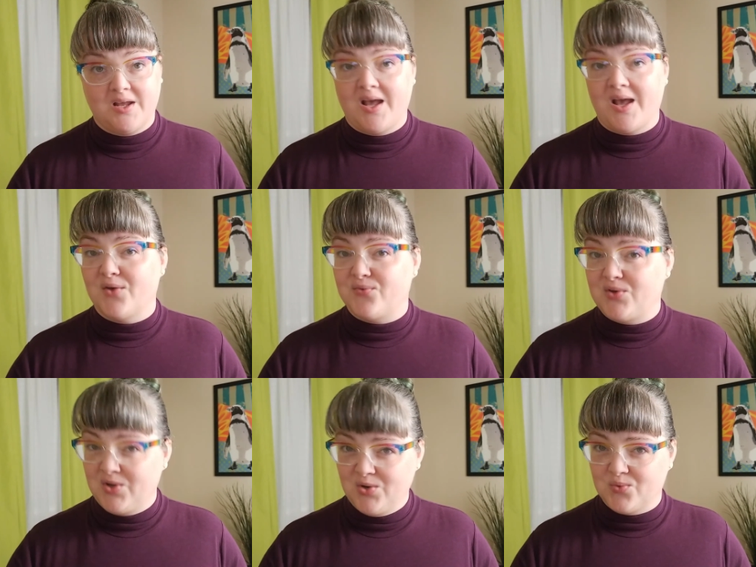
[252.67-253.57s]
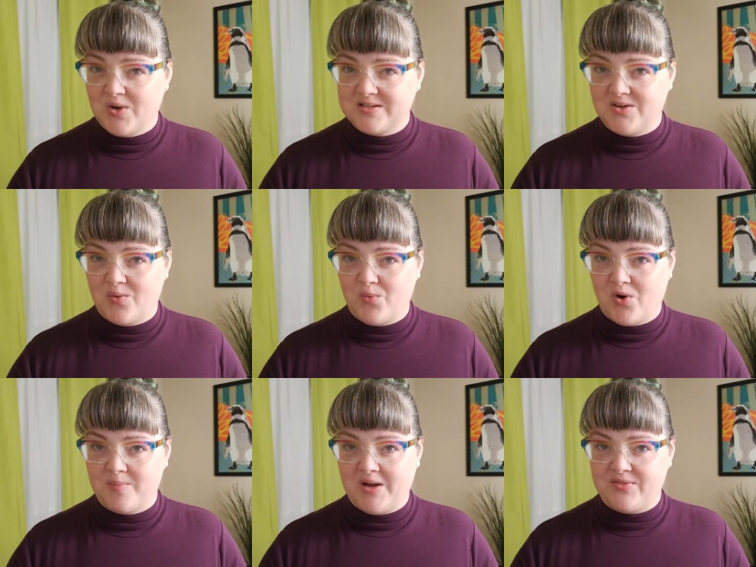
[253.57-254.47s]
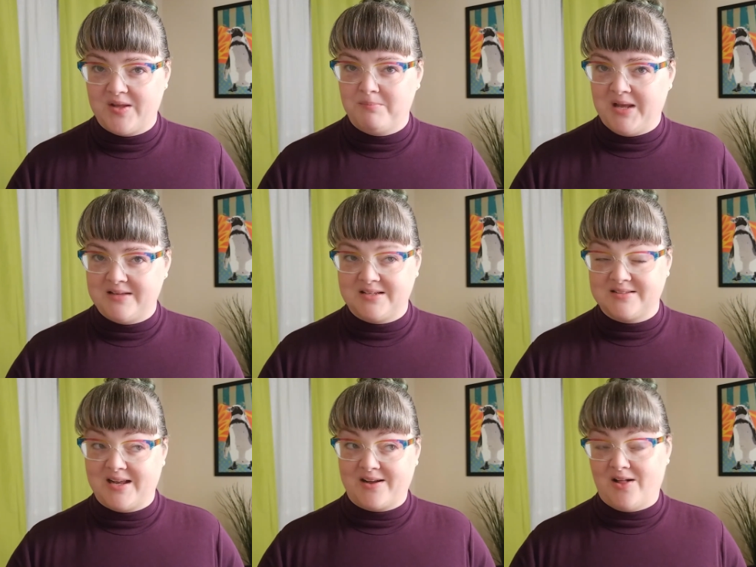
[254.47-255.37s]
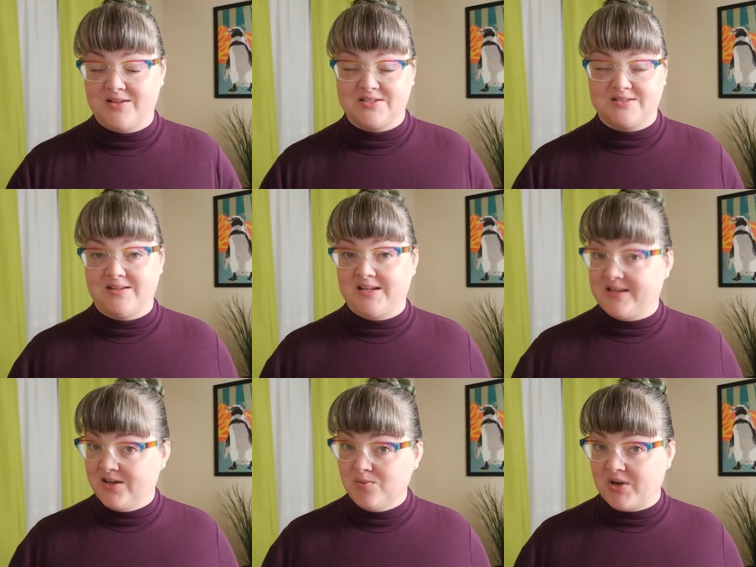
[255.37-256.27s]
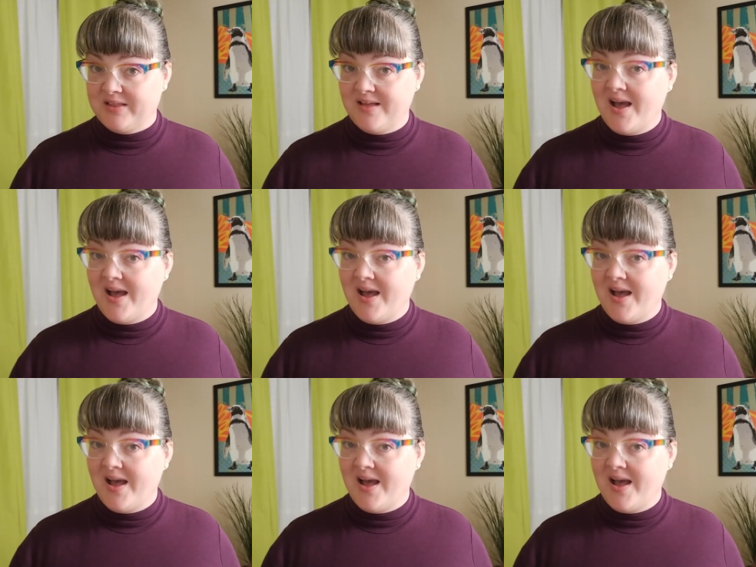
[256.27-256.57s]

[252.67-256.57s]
If you want to know more about the amazing psychologist Lillian Gilbreth,